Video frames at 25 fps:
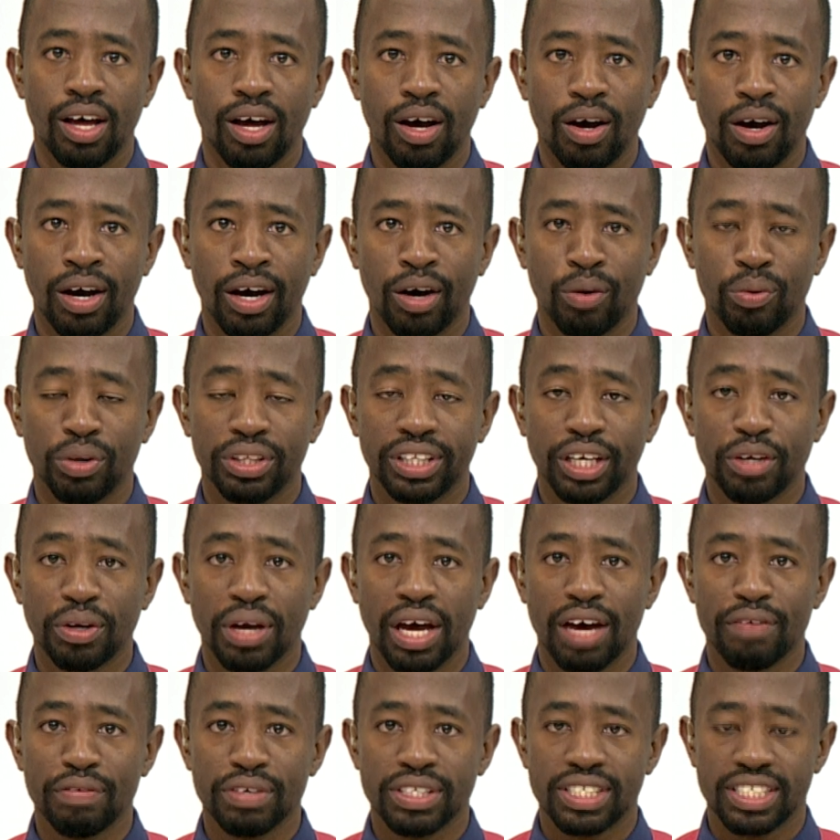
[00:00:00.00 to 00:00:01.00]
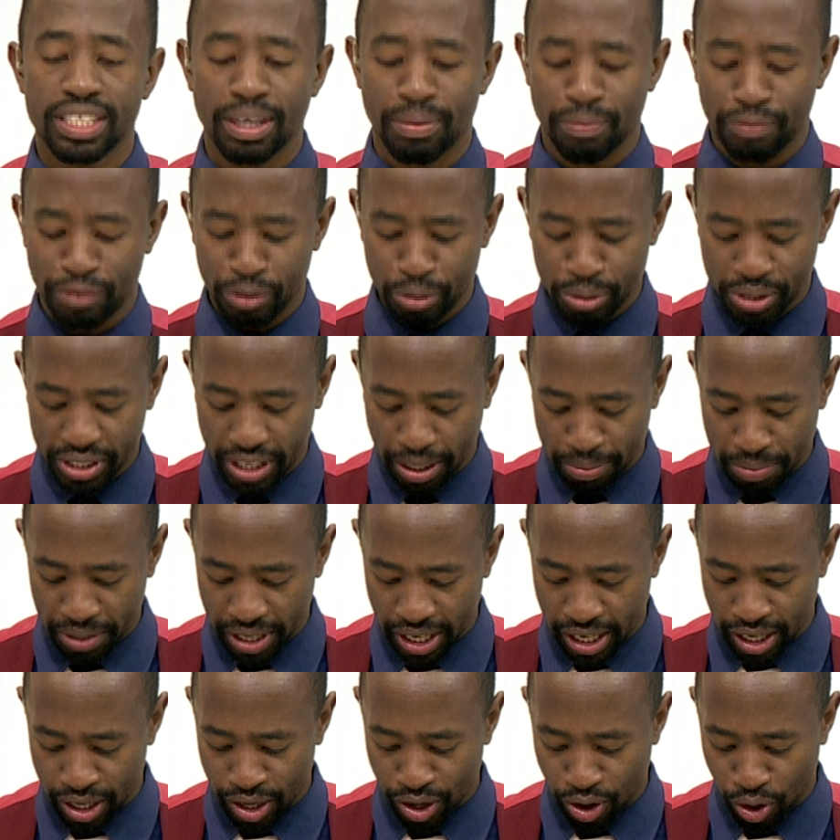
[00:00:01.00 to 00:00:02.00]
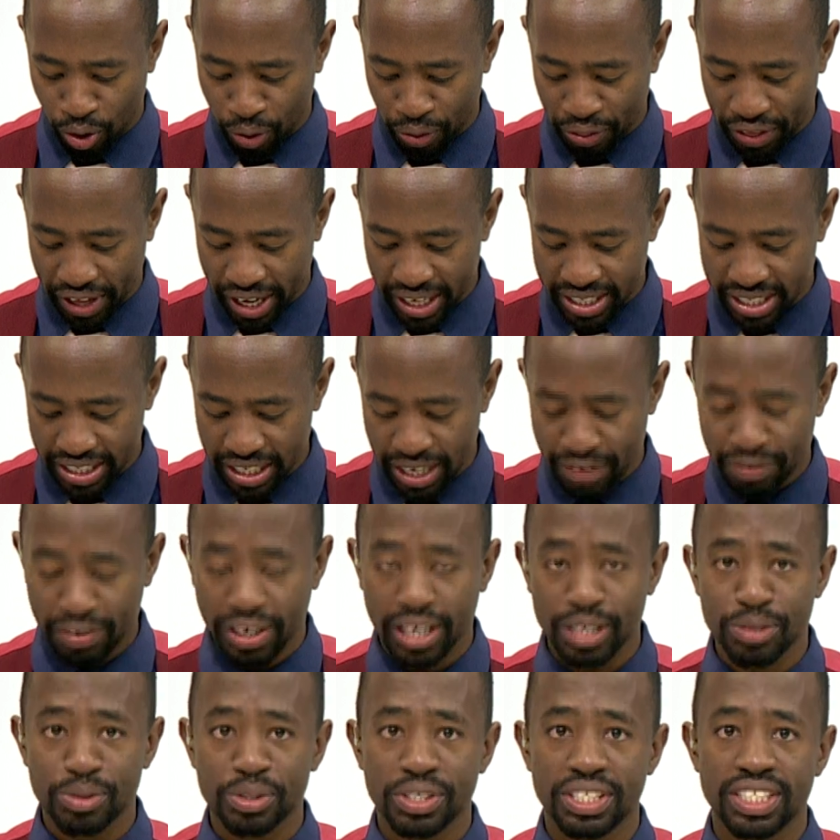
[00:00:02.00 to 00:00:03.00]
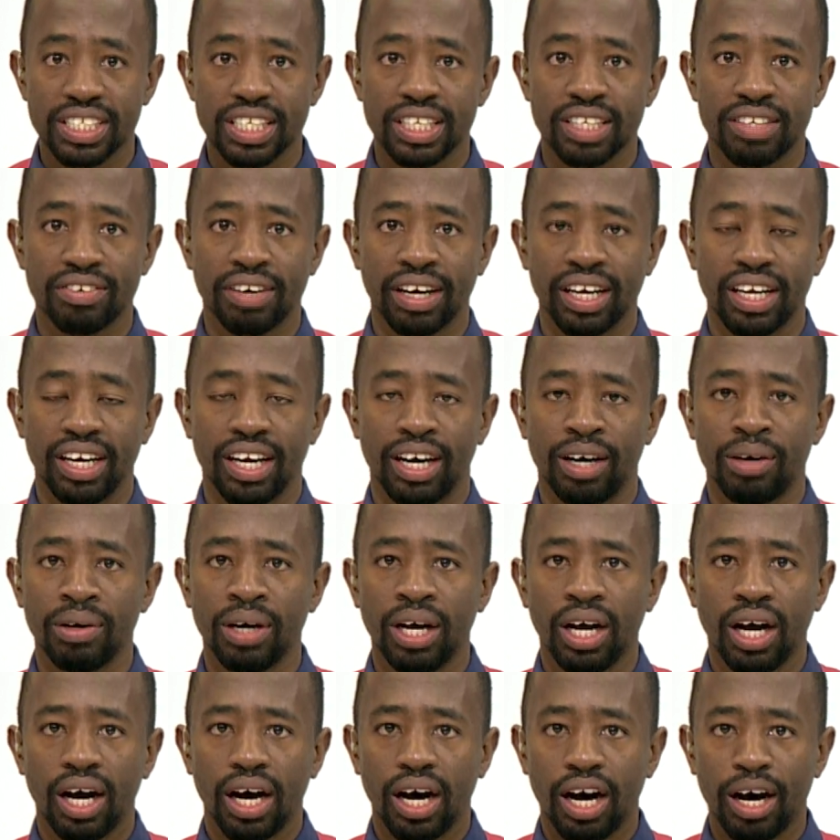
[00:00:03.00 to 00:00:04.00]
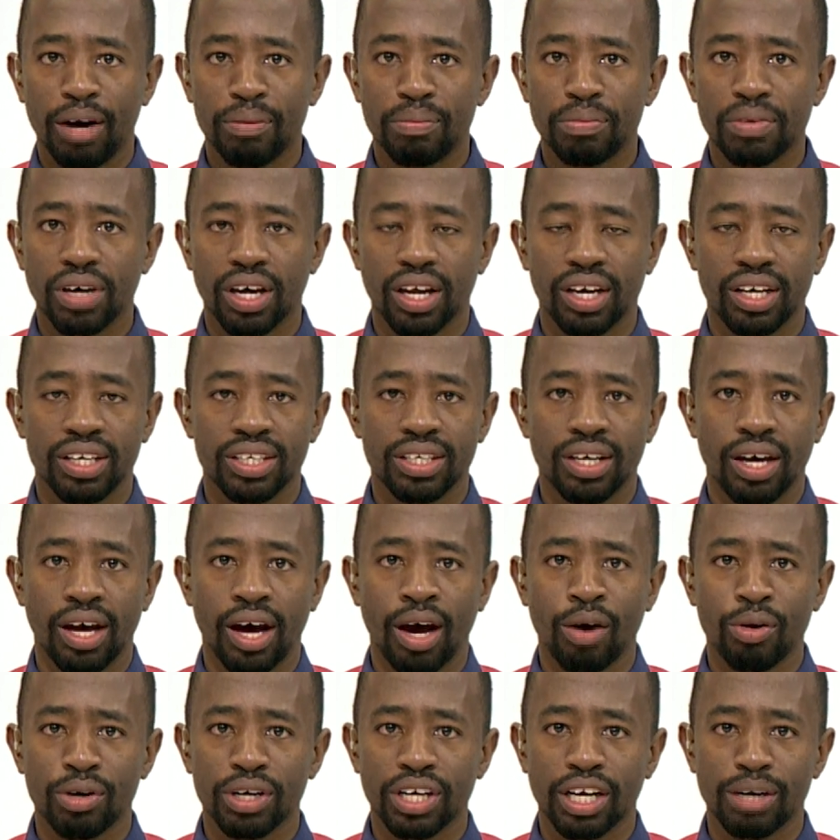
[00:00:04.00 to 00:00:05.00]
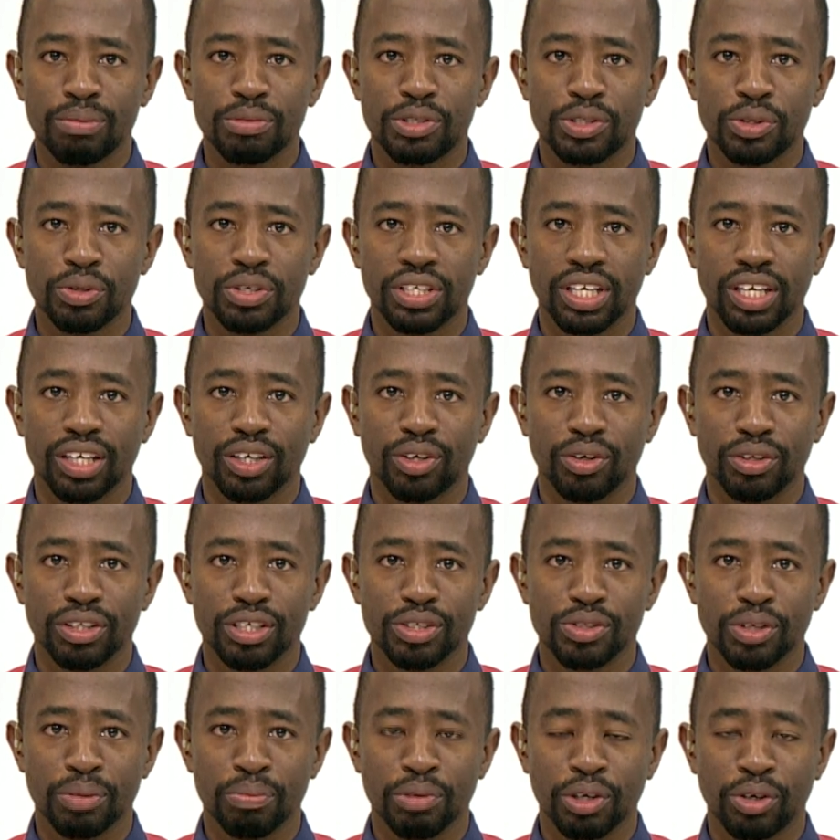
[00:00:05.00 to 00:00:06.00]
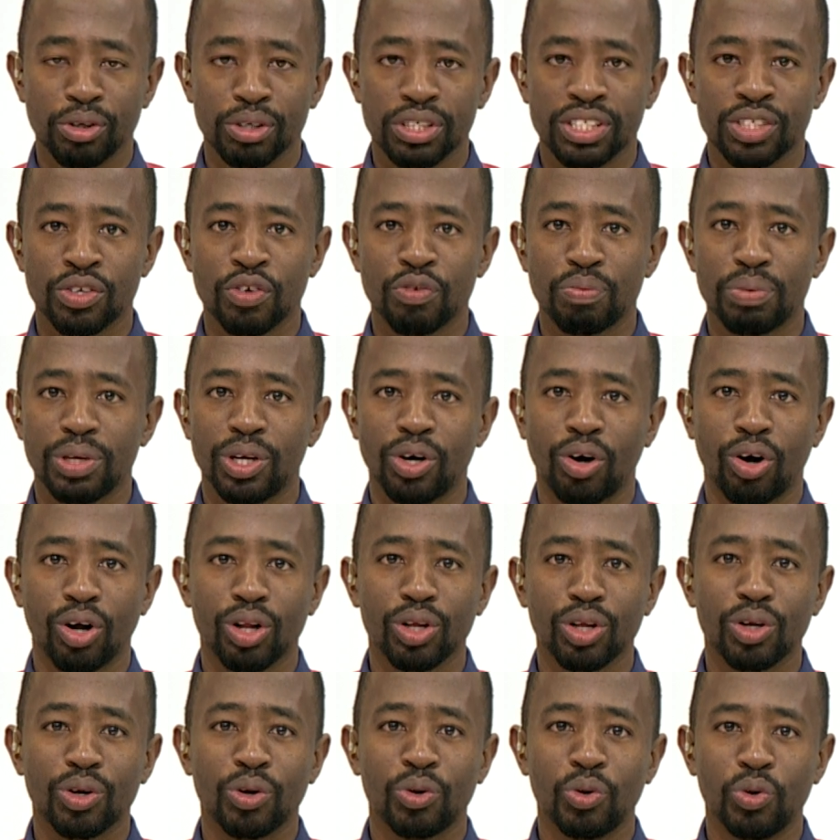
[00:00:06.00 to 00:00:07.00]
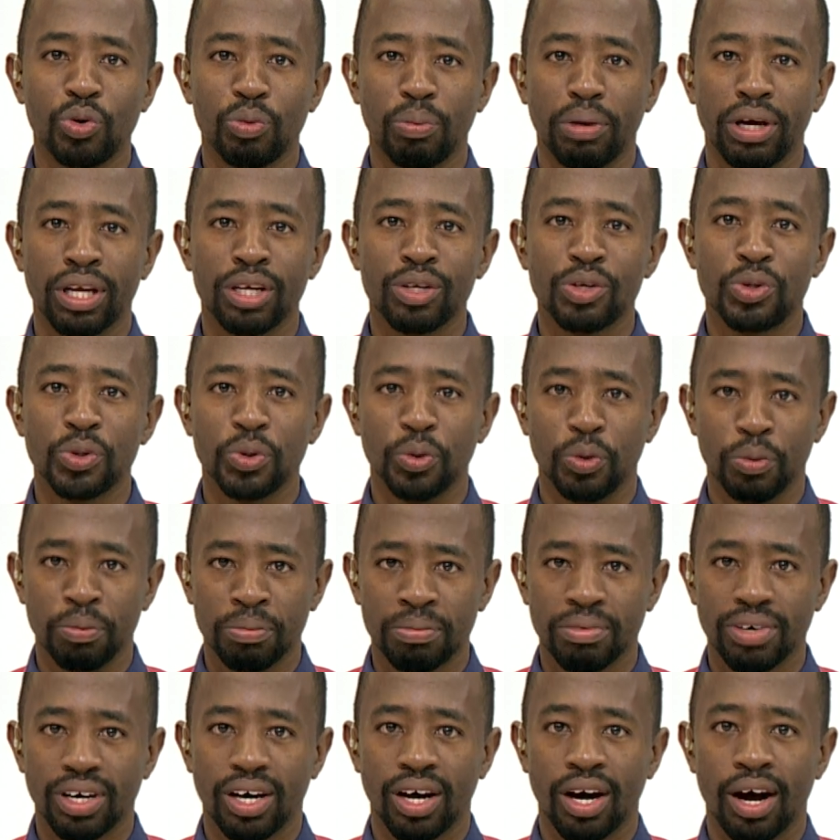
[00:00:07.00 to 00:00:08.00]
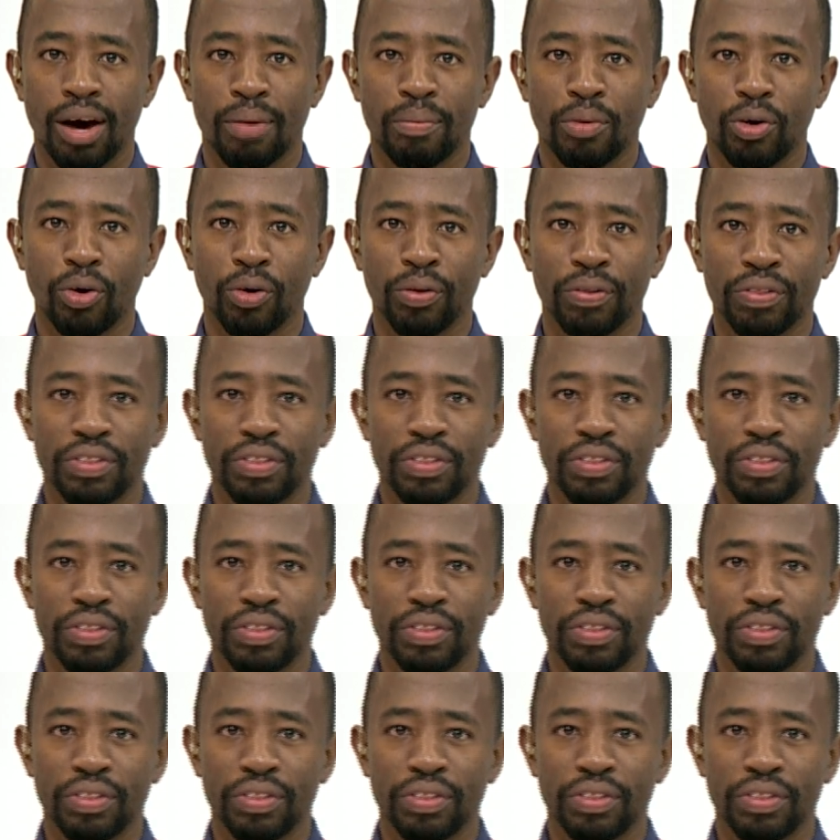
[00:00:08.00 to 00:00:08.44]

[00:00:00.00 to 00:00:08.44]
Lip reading: Well, there you have it, some views coming in on that, even as you see it right now. I want to come to you, Derick, on this one, because you've been all gloom and doom on